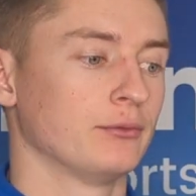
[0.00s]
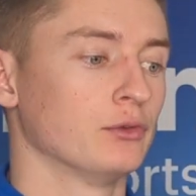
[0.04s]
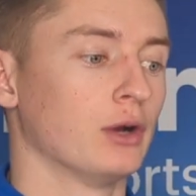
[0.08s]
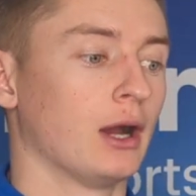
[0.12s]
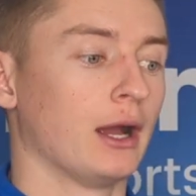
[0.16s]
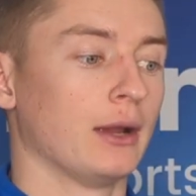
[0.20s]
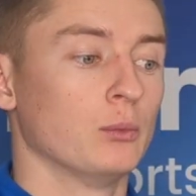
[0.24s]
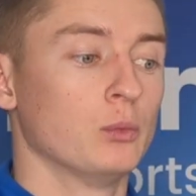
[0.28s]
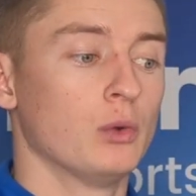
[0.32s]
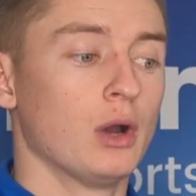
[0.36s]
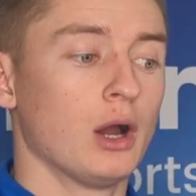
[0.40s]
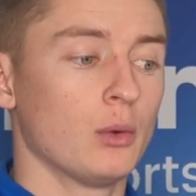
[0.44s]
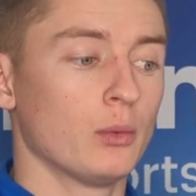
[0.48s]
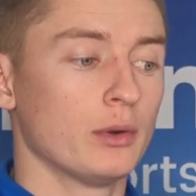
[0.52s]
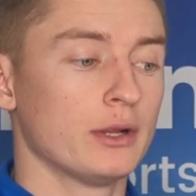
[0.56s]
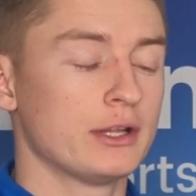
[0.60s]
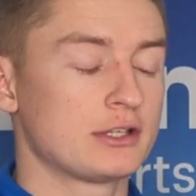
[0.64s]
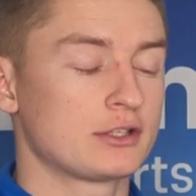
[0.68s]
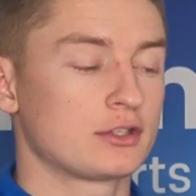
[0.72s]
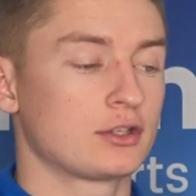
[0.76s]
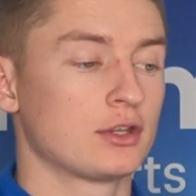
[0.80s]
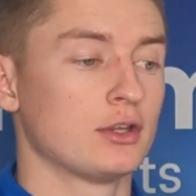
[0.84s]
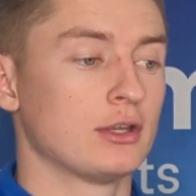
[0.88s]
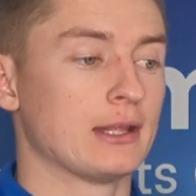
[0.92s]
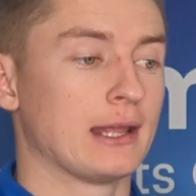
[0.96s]
Right, what I want you
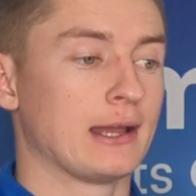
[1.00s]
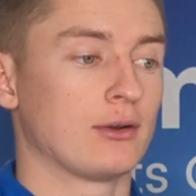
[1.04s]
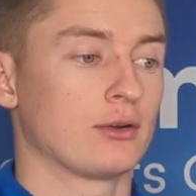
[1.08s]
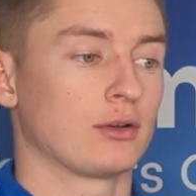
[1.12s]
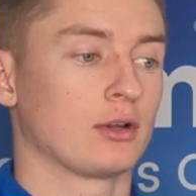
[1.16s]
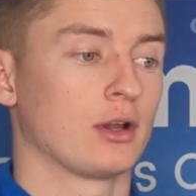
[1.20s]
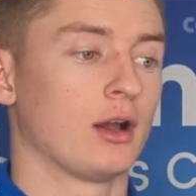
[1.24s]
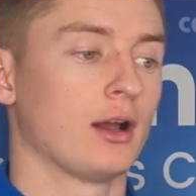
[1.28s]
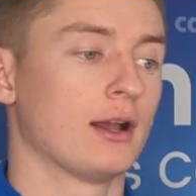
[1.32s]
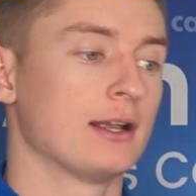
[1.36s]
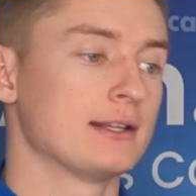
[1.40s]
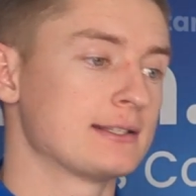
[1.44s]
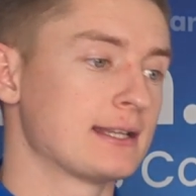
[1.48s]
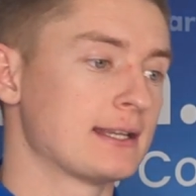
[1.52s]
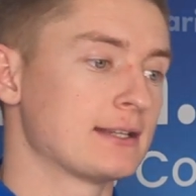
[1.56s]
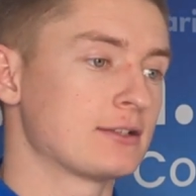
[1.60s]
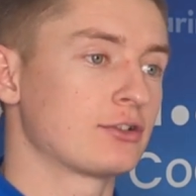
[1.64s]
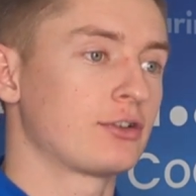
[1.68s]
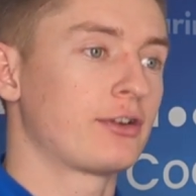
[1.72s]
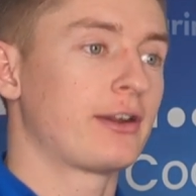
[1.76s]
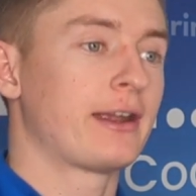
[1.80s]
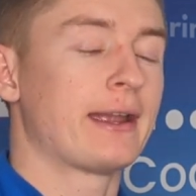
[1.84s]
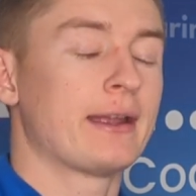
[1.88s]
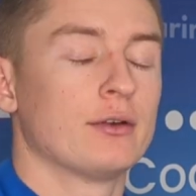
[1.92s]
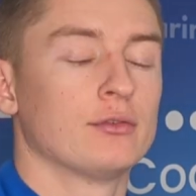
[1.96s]
to do now, guys, is
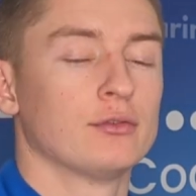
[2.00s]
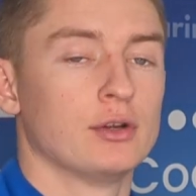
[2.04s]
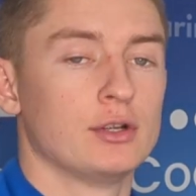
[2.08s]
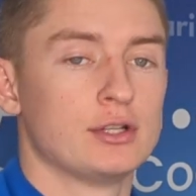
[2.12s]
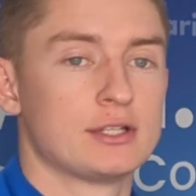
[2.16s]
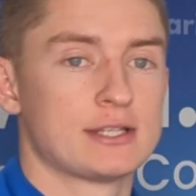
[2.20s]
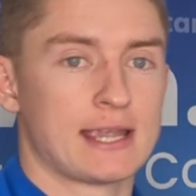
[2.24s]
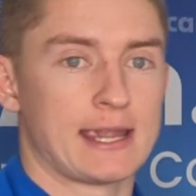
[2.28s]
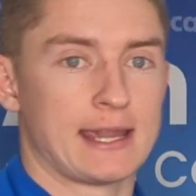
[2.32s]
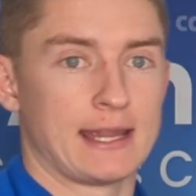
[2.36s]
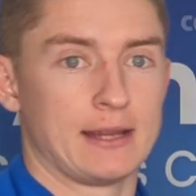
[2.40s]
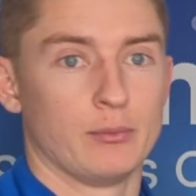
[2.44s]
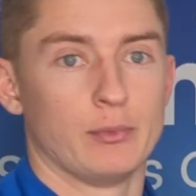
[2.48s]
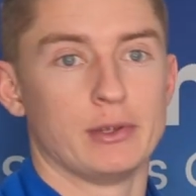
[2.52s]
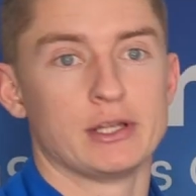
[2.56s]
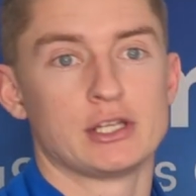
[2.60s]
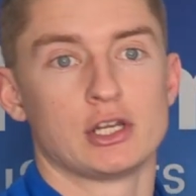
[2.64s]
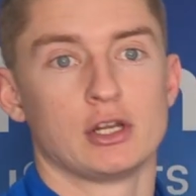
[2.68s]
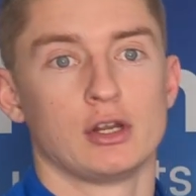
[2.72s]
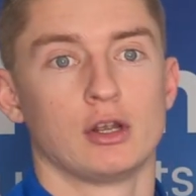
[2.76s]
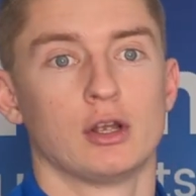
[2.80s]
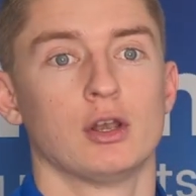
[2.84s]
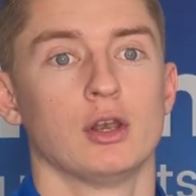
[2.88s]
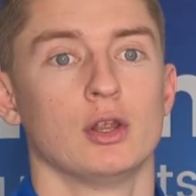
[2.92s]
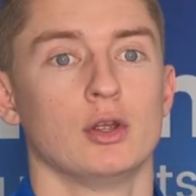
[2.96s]
create a routine which
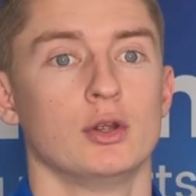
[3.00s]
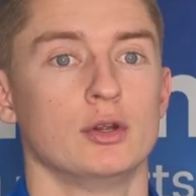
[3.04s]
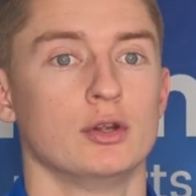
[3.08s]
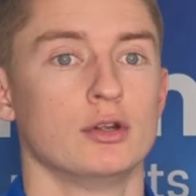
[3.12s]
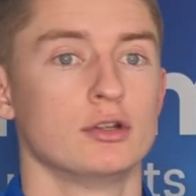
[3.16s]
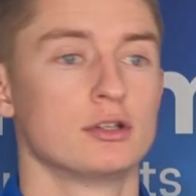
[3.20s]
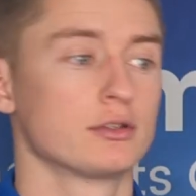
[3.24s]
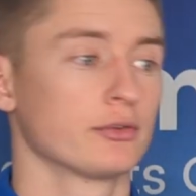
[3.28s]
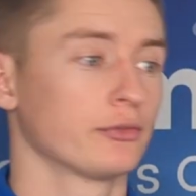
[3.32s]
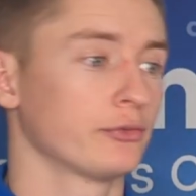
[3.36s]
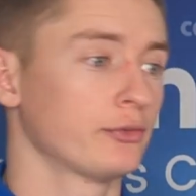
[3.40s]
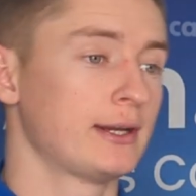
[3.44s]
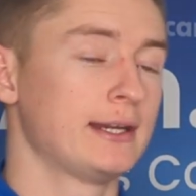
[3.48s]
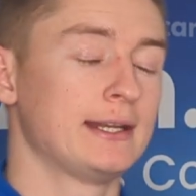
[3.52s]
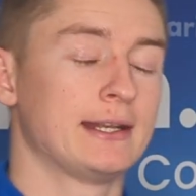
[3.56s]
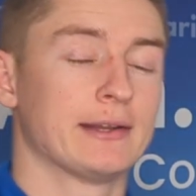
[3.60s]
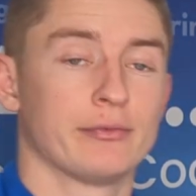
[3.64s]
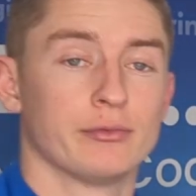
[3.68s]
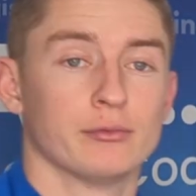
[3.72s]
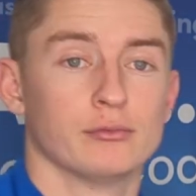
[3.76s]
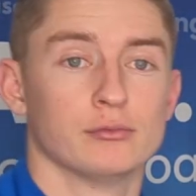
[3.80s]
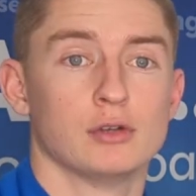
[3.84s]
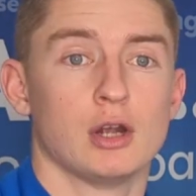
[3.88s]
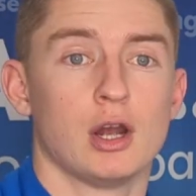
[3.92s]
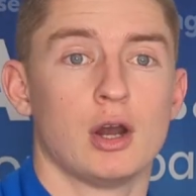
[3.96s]
includes 3
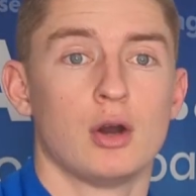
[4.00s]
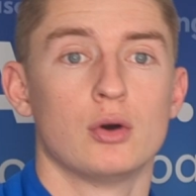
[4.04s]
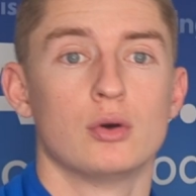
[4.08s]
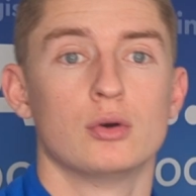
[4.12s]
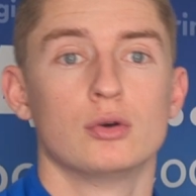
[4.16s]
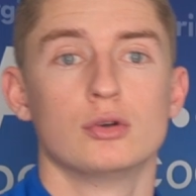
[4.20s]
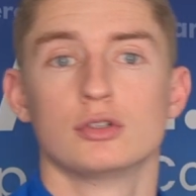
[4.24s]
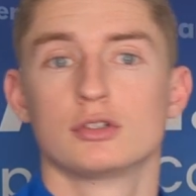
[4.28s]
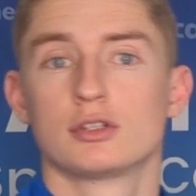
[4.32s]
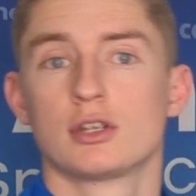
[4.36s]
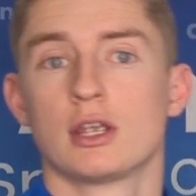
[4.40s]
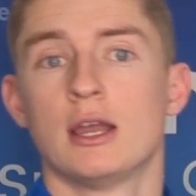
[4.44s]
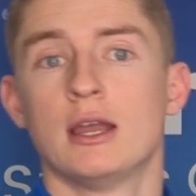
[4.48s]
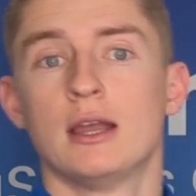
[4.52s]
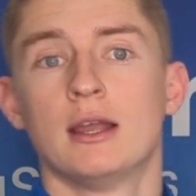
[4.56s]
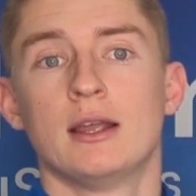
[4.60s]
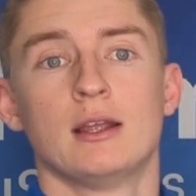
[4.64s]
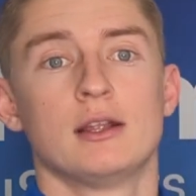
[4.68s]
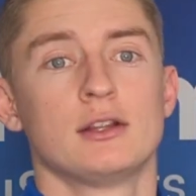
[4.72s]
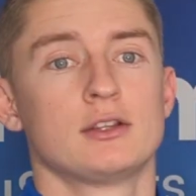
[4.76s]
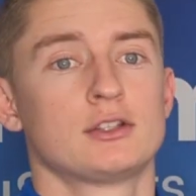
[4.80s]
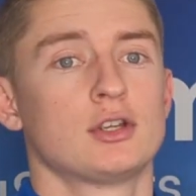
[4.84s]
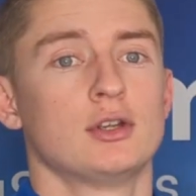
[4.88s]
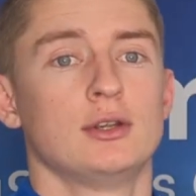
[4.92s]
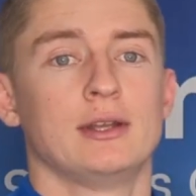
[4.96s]
different rolls,
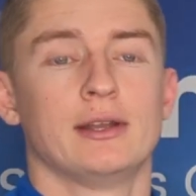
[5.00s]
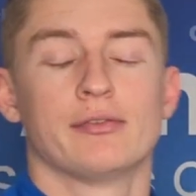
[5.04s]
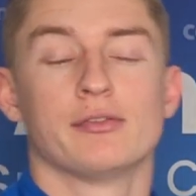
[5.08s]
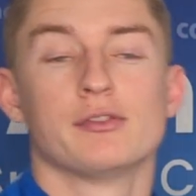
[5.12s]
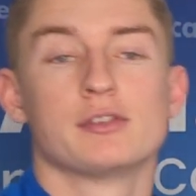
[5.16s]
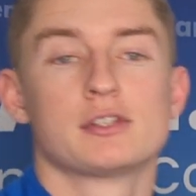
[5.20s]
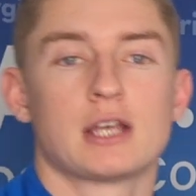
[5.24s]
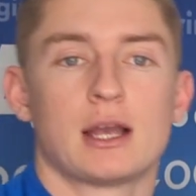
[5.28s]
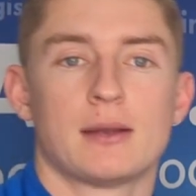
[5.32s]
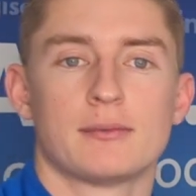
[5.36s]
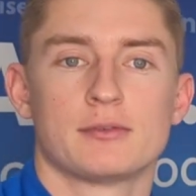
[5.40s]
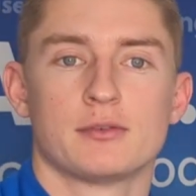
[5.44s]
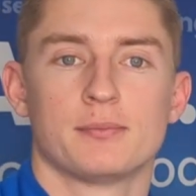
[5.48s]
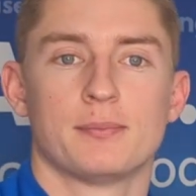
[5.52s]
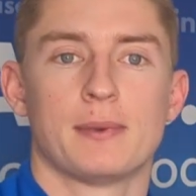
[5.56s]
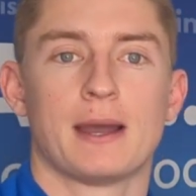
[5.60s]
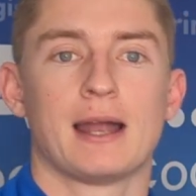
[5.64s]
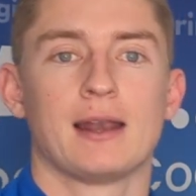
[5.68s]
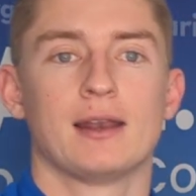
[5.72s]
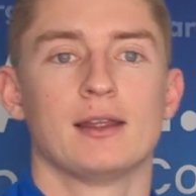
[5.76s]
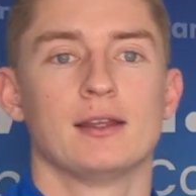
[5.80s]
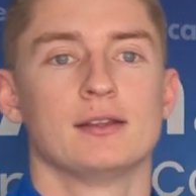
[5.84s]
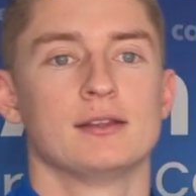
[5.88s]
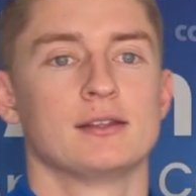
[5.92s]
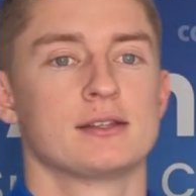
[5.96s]
2 different types of
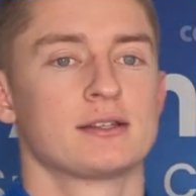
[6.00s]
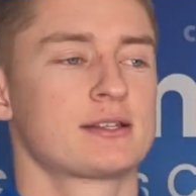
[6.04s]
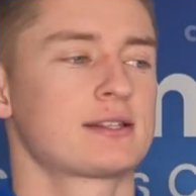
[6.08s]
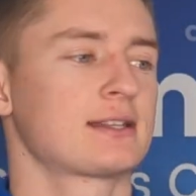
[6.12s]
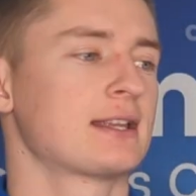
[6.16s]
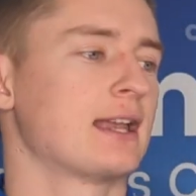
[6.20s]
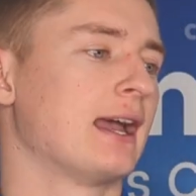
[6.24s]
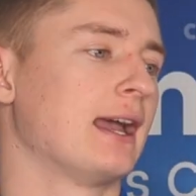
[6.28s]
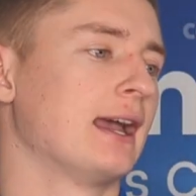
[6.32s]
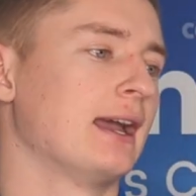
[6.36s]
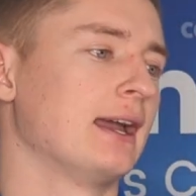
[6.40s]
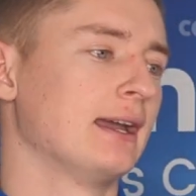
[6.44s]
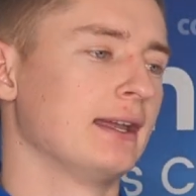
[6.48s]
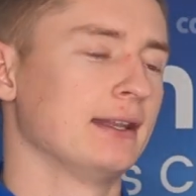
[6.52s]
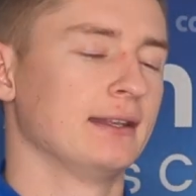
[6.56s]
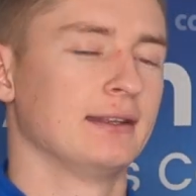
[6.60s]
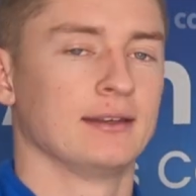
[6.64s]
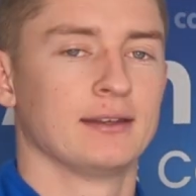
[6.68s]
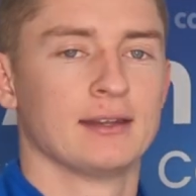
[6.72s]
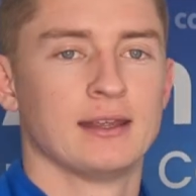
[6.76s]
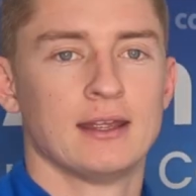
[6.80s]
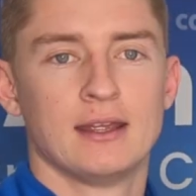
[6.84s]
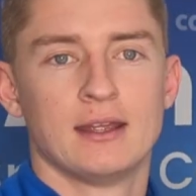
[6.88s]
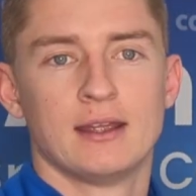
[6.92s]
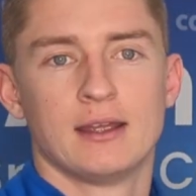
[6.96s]
balance,
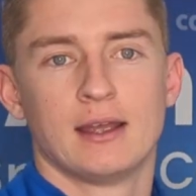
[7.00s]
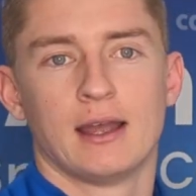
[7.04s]
and